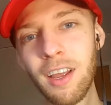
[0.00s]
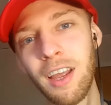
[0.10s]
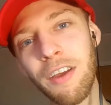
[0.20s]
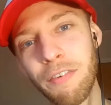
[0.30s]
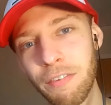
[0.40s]

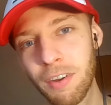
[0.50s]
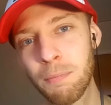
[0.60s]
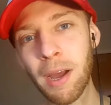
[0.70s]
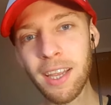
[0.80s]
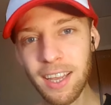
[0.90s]
if
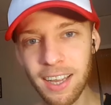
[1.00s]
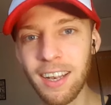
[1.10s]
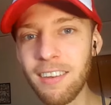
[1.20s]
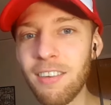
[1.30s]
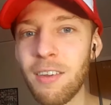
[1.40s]
my
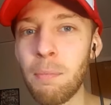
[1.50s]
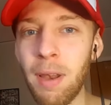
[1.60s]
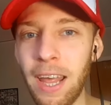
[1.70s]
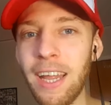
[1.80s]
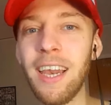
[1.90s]
kids
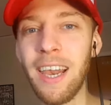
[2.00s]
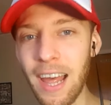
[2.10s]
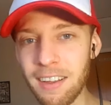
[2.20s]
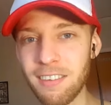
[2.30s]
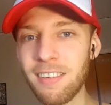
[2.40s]
played
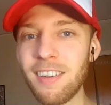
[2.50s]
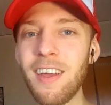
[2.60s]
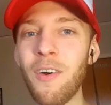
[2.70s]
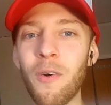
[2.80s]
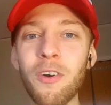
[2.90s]
less
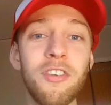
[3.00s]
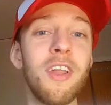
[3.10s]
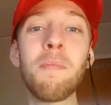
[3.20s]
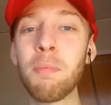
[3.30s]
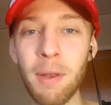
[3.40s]
or
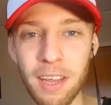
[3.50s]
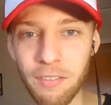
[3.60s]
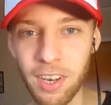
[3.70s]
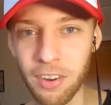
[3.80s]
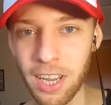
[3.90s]
stopped playing
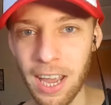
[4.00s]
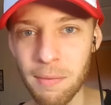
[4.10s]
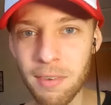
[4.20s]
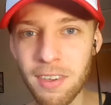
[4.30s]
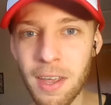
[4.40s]
video
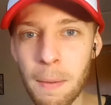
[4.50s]
games?